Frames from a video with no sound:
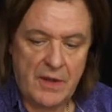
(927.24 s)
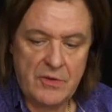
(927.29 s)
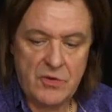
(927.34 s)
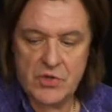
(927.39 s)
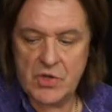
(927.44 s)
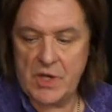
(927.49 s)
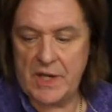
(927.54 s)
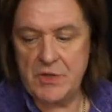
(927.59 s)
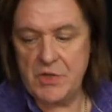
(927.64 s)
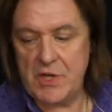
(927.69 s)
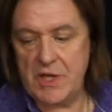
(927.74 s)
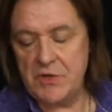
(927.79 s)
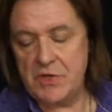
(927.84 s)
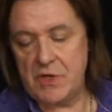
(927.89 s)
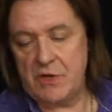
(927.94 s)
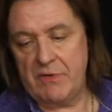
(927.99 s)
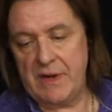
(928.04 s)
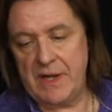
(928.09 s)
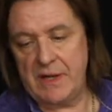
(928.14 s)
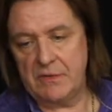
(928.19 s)
I, I change
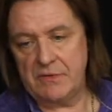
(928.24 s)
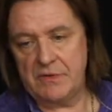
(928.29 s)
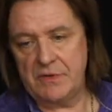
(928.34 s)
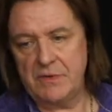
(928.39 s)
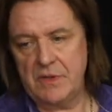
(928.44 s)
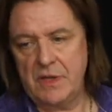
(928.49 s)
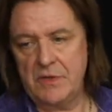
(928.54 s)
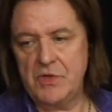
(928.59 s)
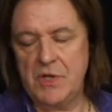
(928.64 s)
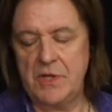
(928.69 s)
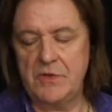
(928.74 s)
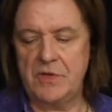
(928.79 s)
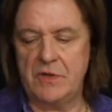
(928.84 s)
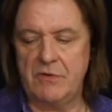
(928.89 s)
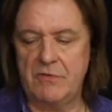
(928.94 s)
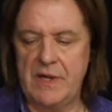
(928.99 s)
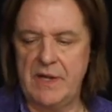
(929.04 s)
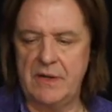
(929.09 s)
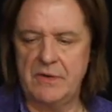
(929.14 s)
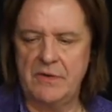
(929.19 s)
it around. I change yeah. it
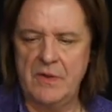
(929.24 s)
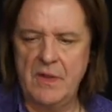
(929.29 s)
around.